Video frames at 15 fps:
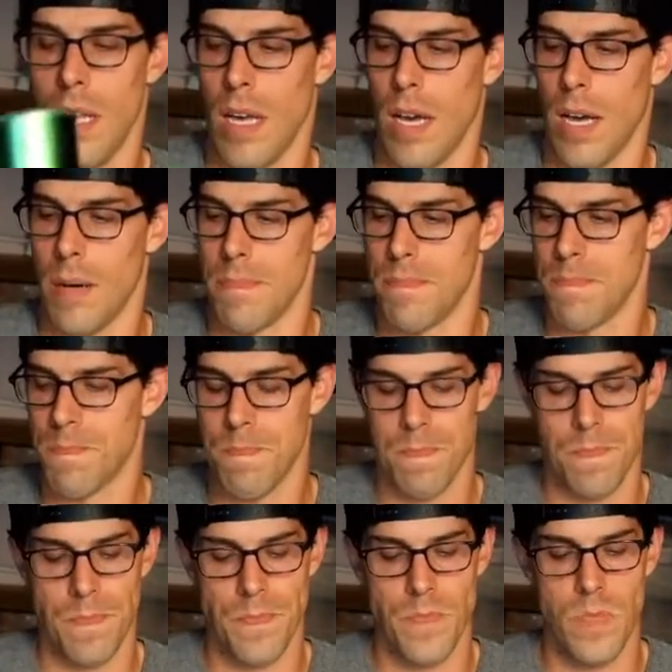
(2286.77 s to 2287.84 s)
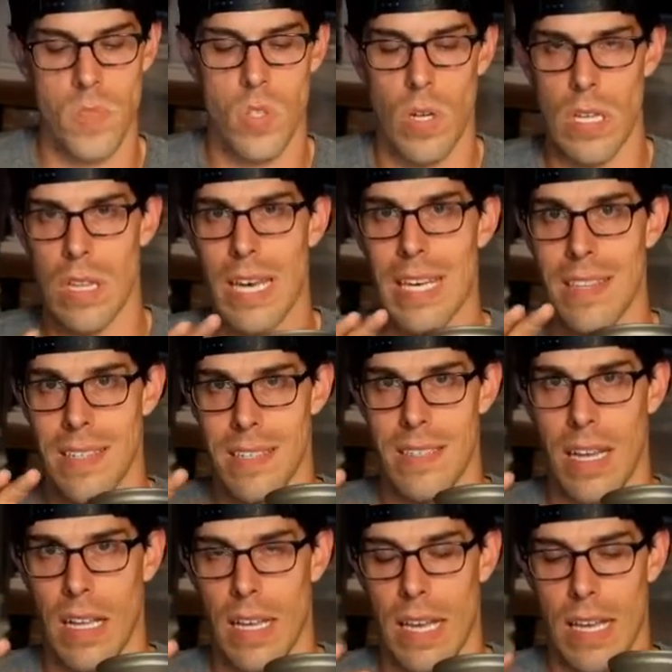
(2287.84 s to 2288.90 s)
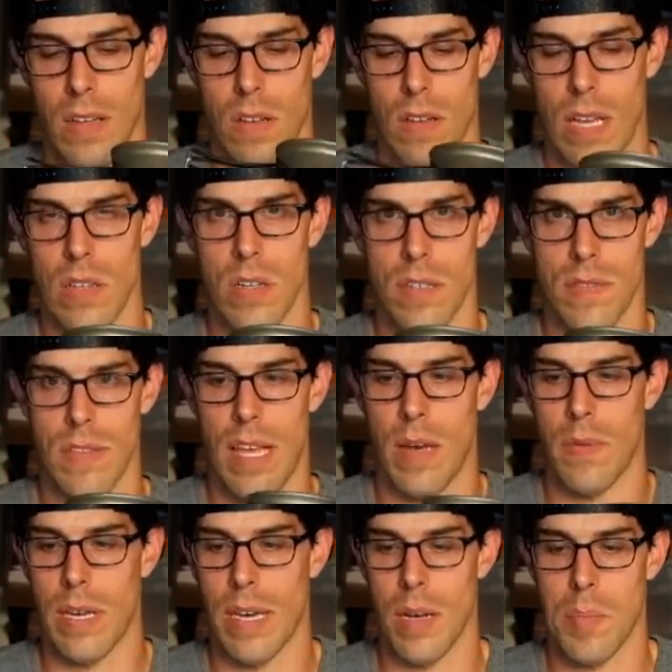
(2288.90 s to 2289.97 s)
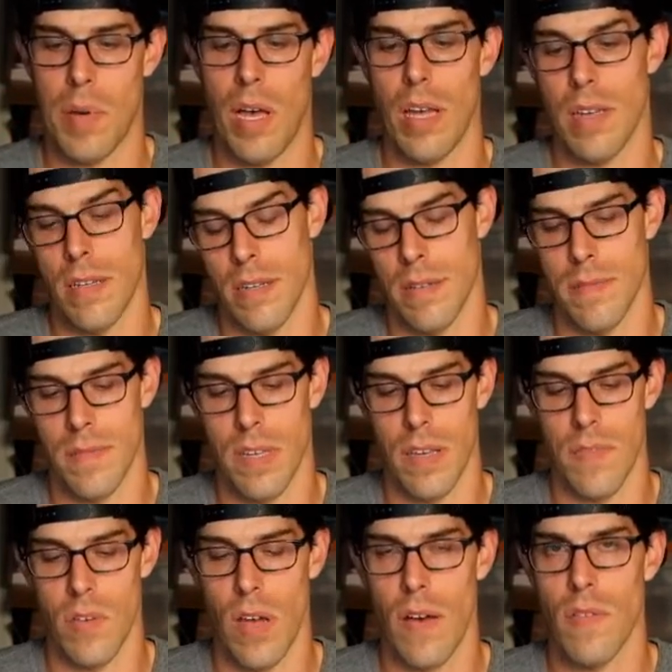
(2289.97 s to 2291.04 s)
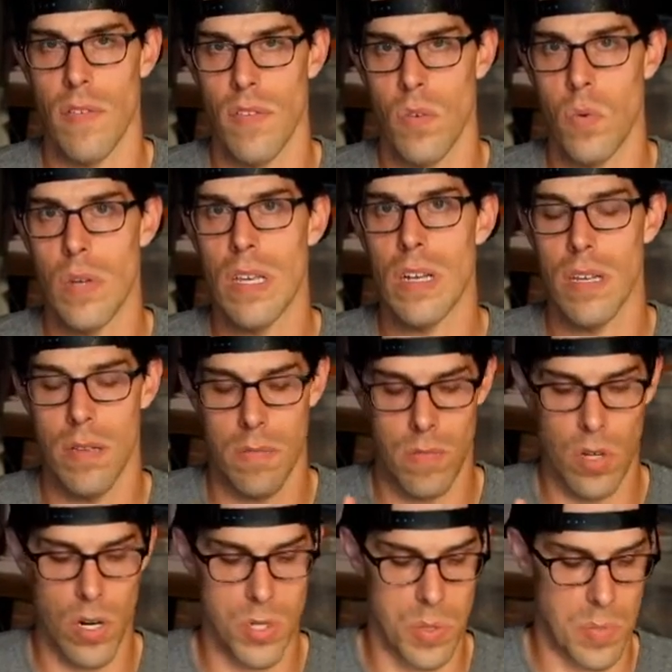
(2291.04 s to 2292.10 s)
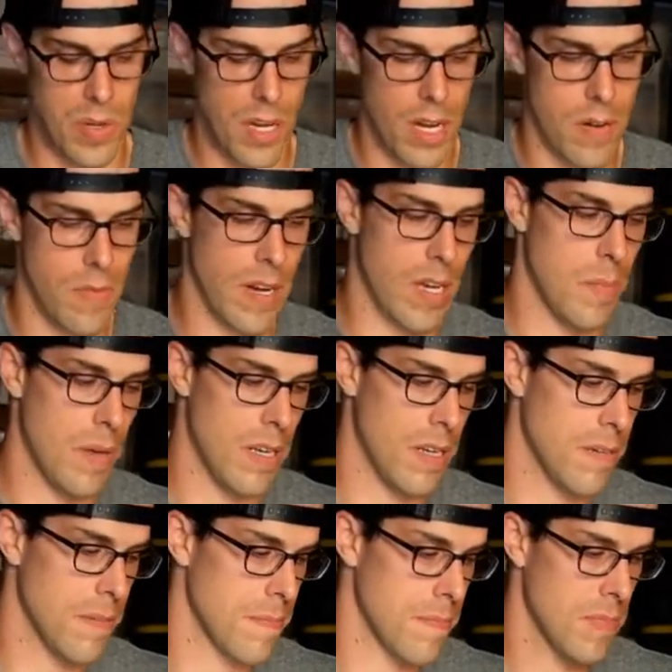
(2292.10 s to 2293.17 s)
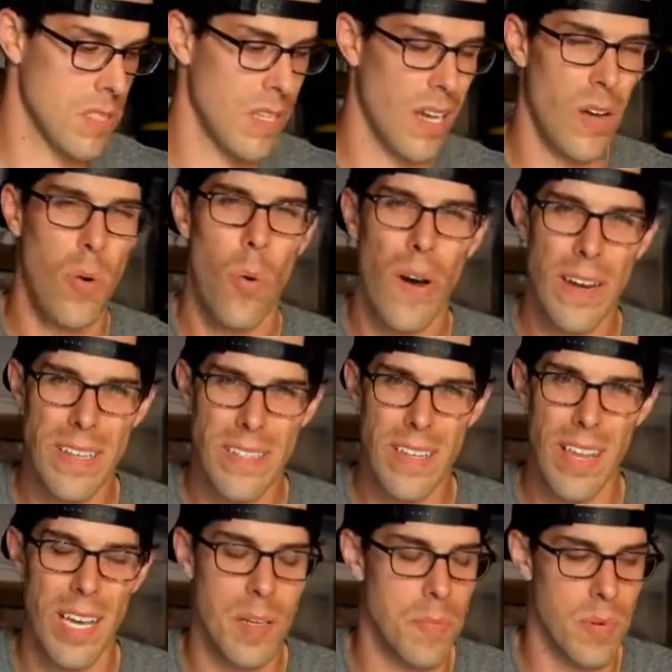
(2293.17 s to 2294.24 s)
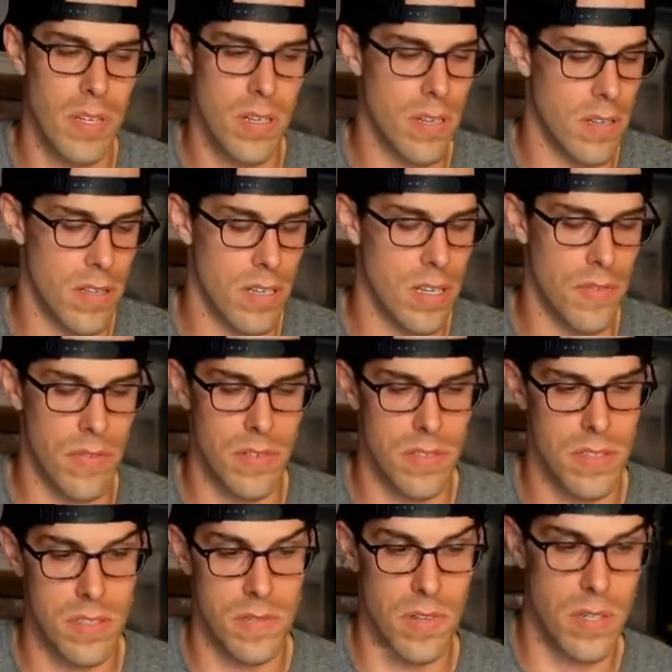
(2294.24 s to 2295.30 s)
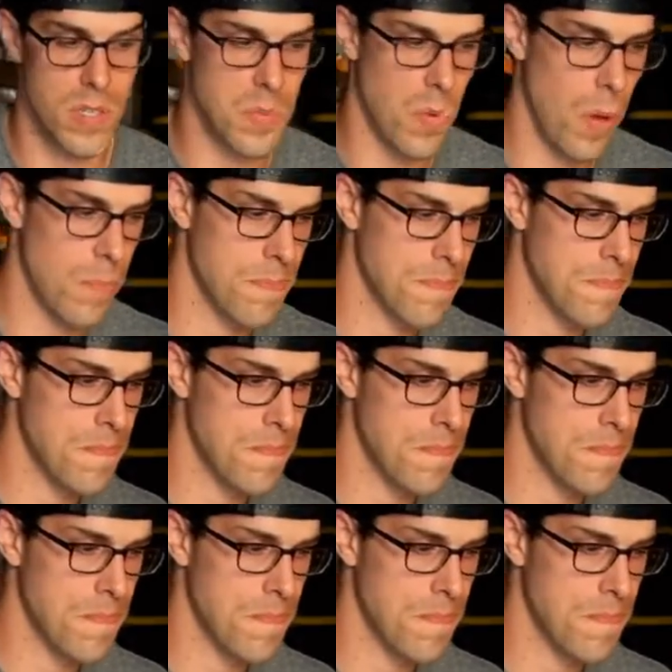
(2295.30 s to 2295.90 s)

So I like this style handle. I looked for that when I got a pot, and if you need a larger pot, I recommend it. It's not quite as light, but the difference is very small.